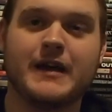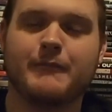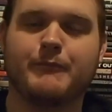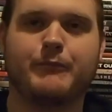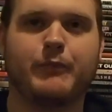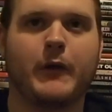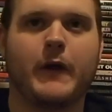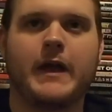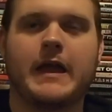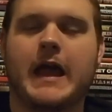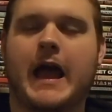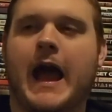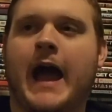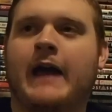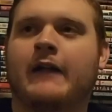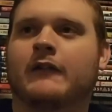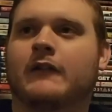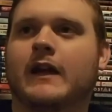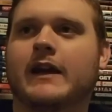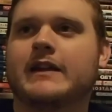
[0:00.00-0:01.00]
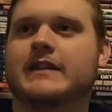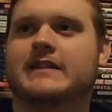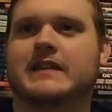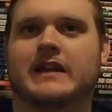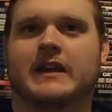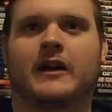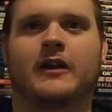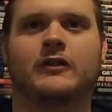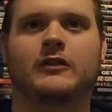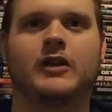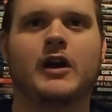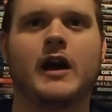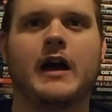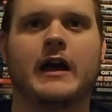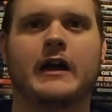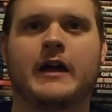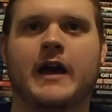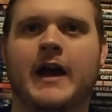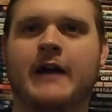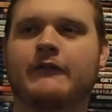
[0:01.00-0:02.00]
But I liked it a
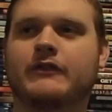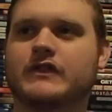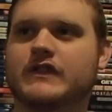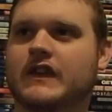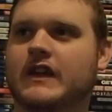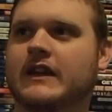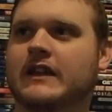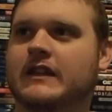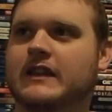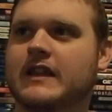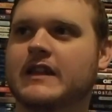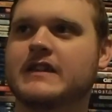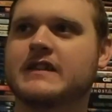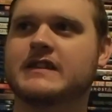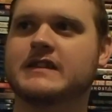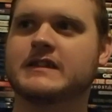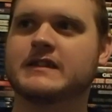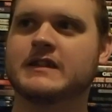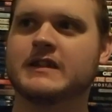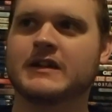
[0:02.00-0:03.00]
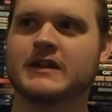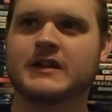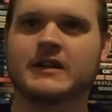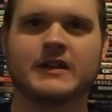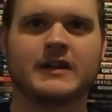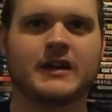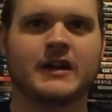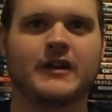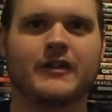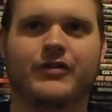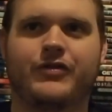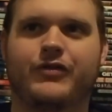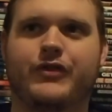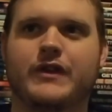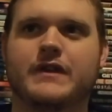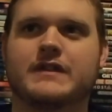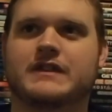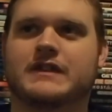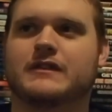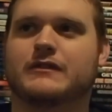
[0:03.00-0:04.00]
lot. I was like, this
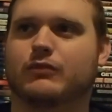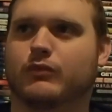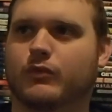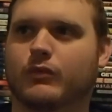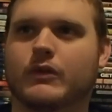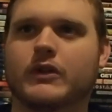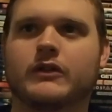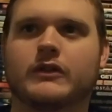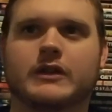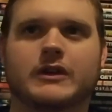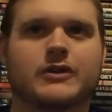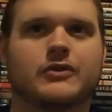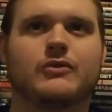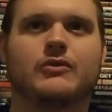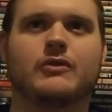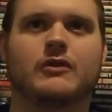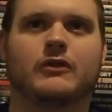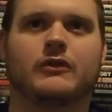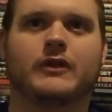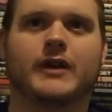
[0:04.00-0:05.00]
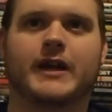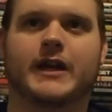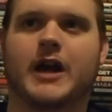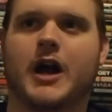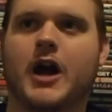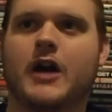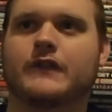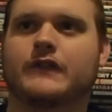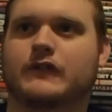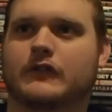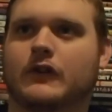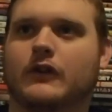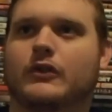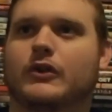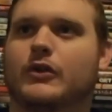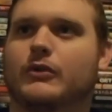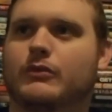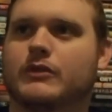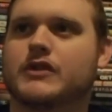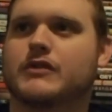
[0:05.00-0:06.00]
is really cool. Like, Han
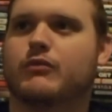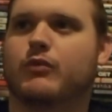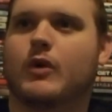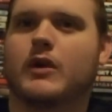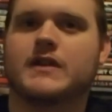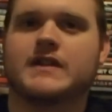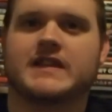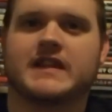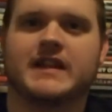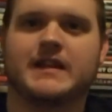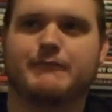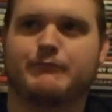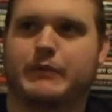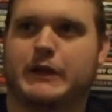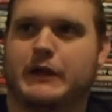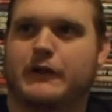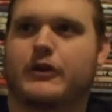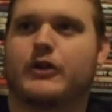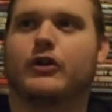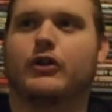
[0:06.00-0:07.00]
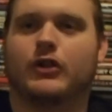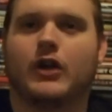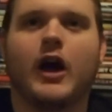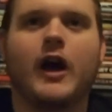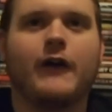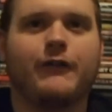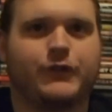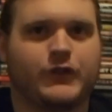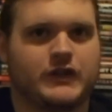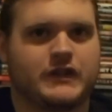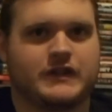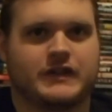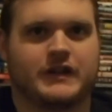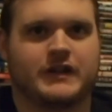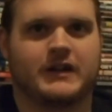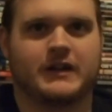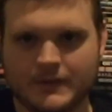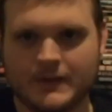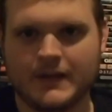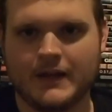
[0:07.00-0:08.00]
Solo was once an Imperial
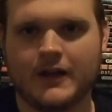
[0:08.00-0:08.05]
officer.